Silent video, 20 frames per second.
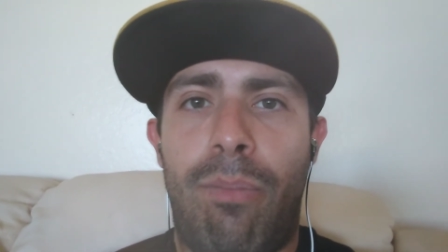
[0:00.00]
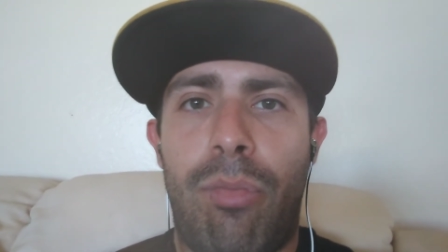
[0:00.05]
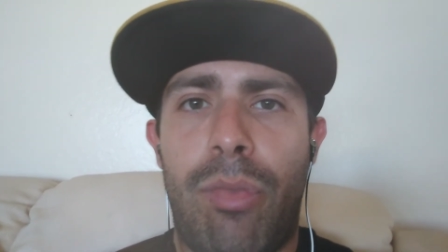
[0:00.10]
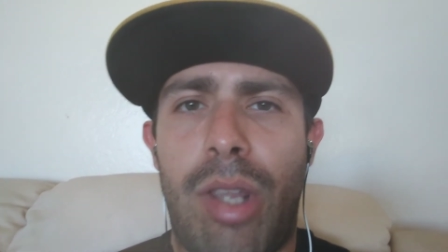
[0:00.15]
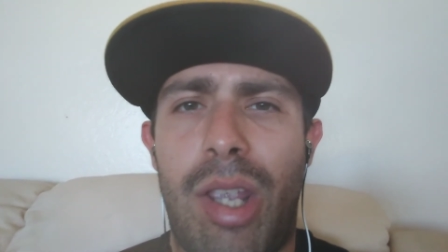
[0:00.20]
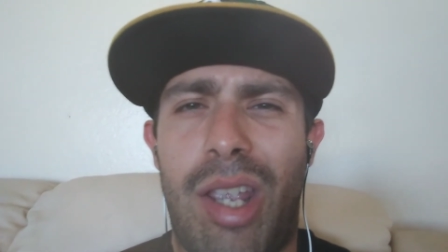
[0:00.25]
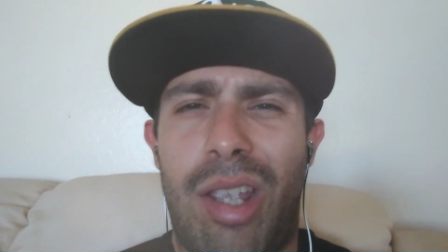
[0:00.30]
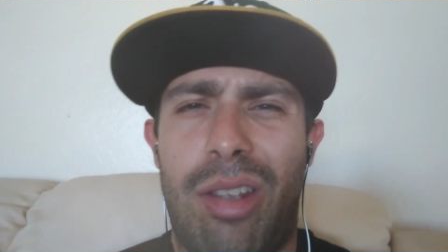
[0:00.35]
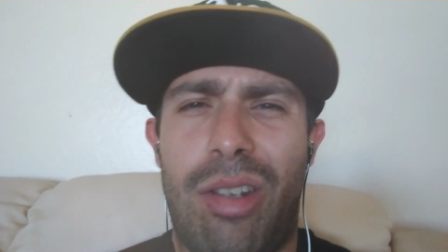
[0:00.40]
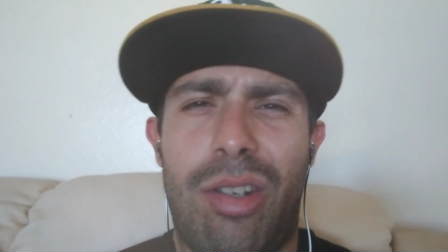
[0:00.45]

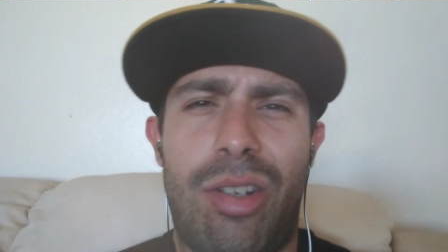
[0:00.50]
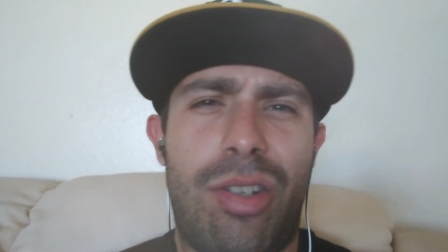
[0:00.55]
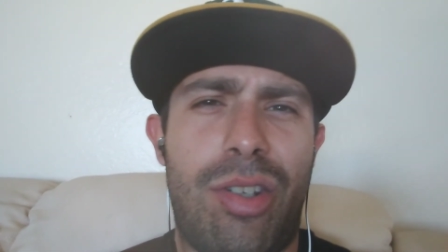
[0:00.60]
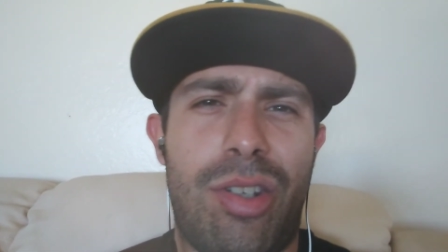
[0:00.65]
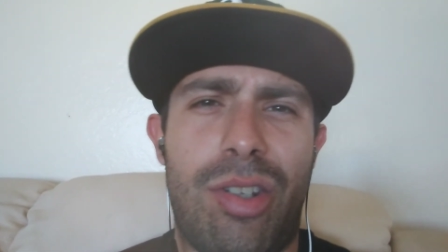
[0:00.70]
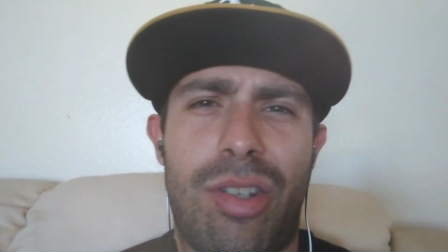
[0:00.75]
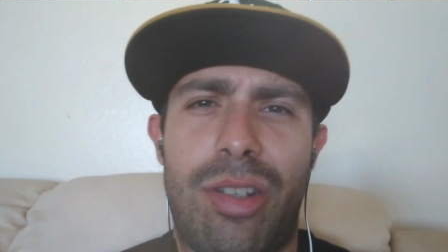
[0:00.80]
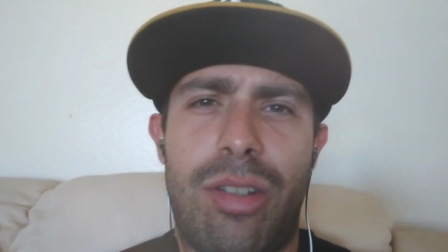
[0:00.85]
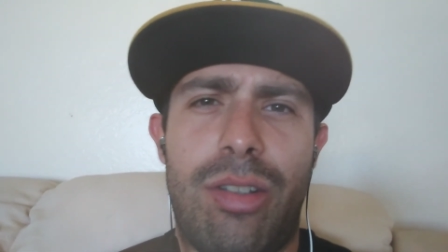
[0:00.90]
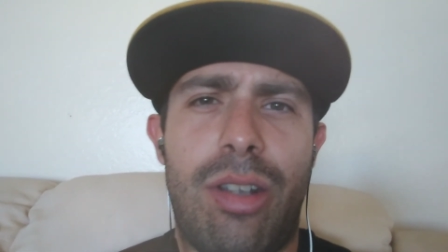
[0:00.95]
and it's
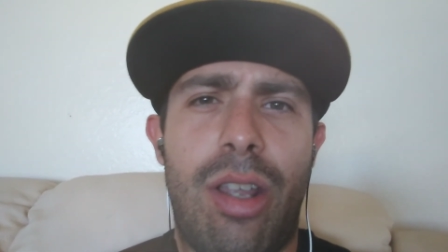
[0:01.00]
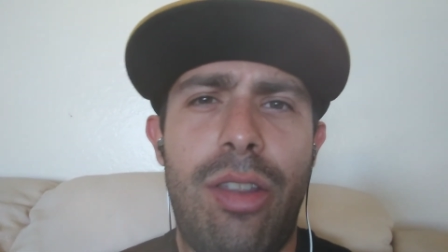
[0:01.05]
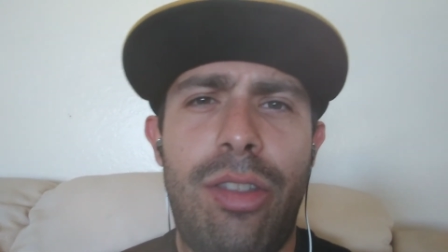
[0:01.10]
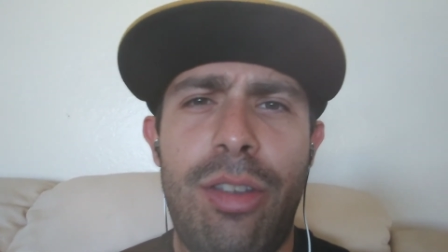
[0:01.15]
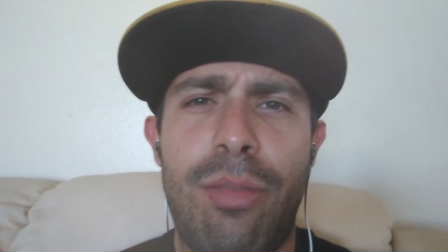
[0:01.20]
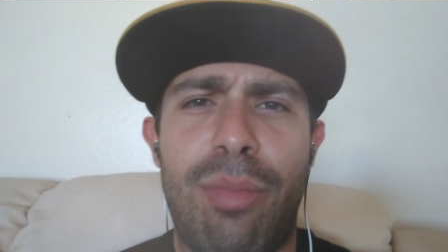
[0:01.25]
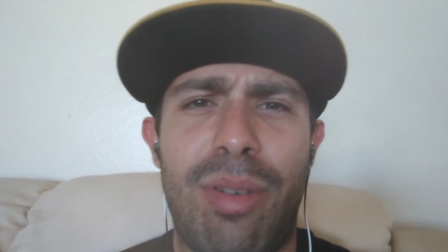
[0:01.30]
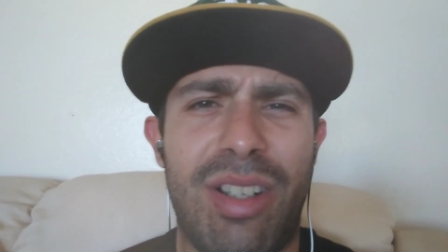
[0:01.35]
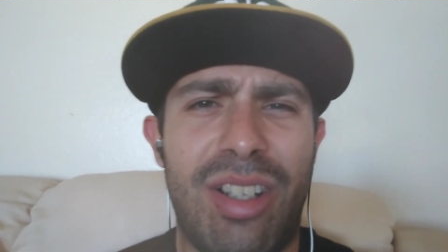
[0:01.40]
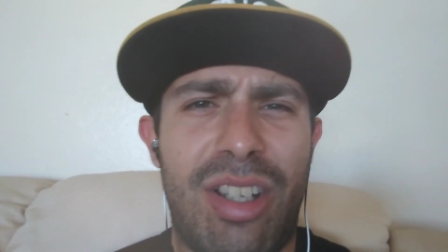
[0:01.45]
just nothing
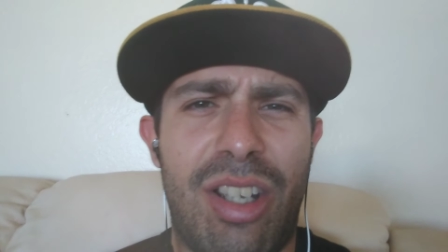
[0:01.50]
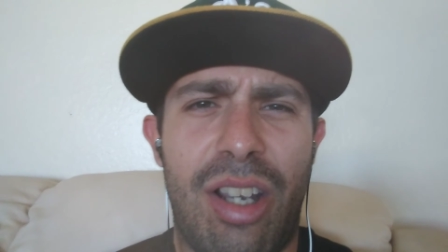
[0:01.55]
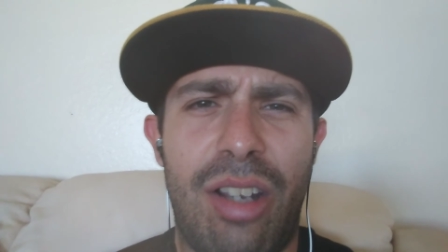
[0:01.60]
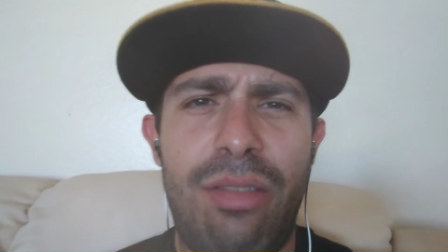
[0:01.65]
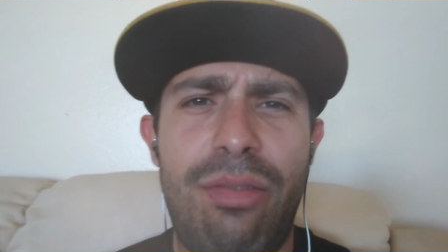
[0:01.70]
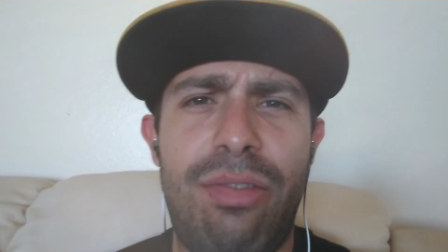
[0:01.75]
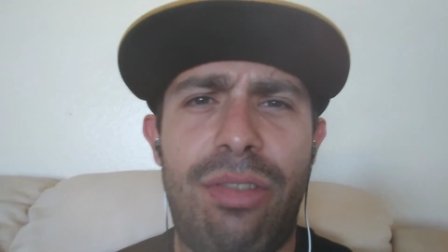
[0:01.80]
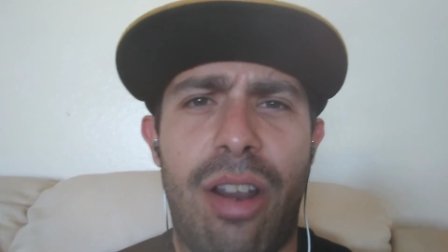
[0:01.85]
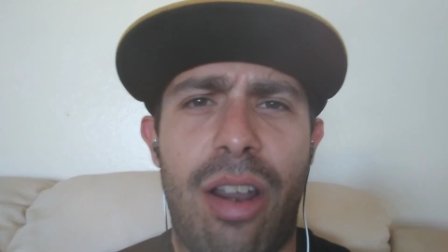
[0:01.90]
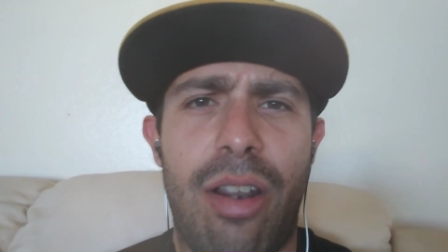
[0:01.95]
but
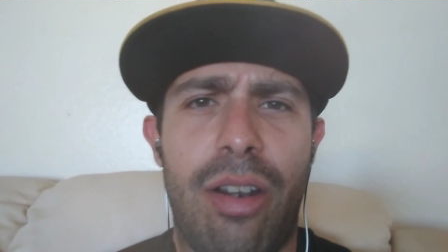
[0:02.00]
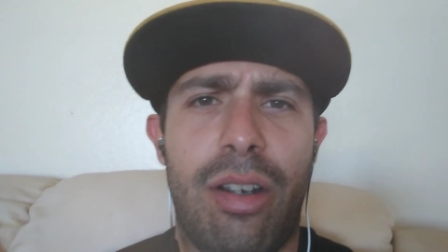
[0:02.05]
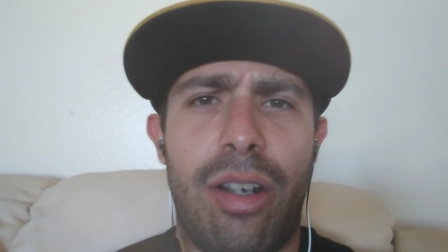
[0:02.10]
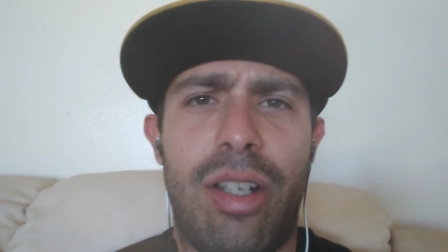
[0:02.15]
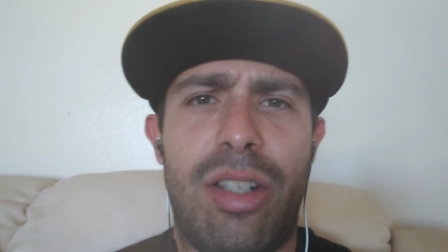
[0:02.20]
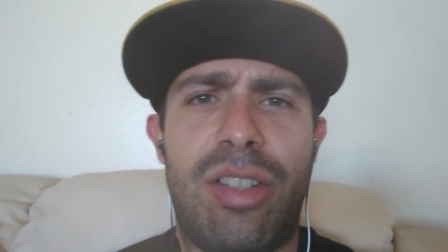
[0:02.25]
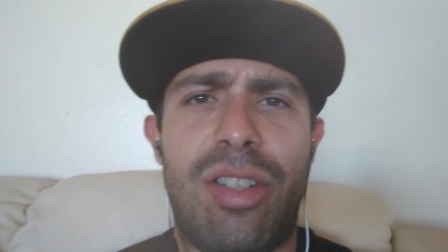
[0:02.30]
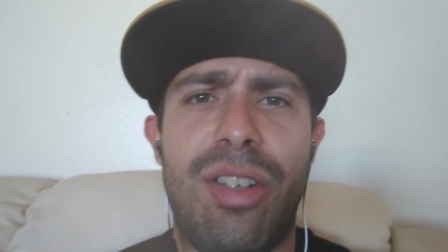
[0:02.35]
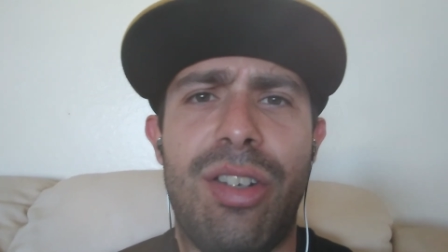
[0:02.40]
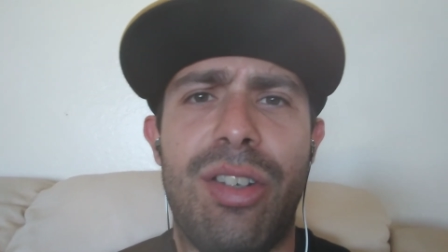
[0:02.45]
gunfire.
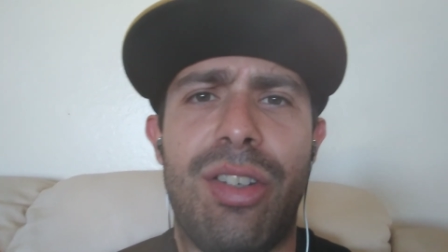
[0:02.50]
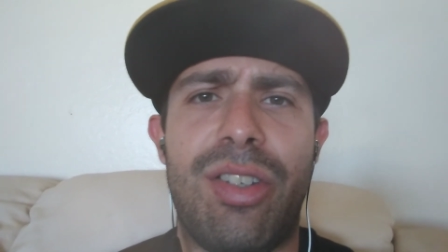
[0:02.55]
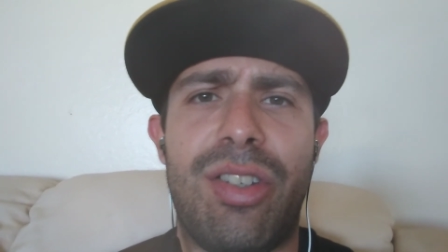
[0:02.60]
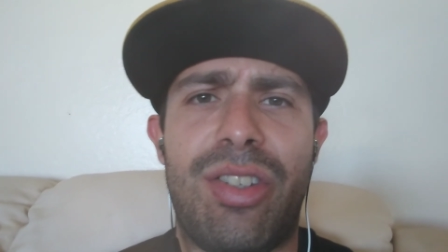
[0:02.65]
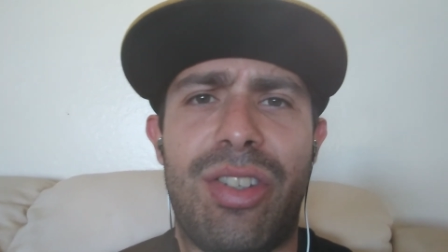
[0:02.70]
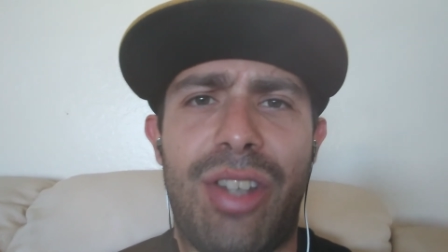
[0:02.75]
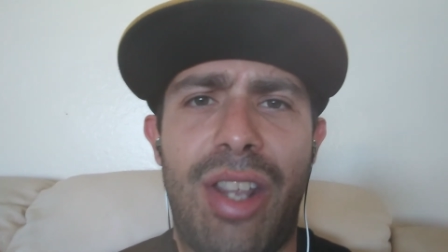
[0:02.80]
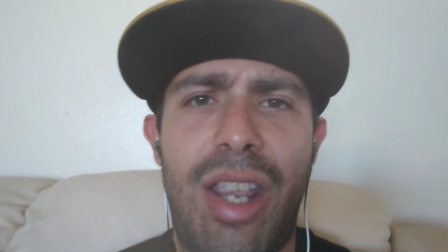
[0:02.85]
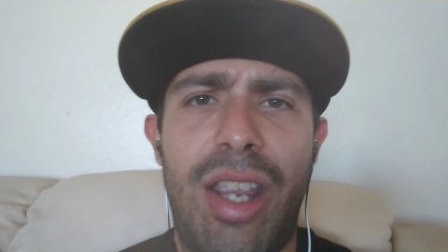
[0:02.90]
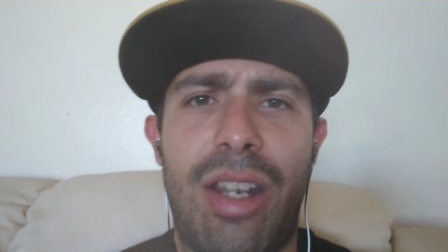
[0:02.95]
It's
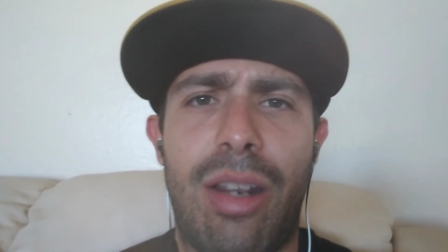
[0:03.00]
insane.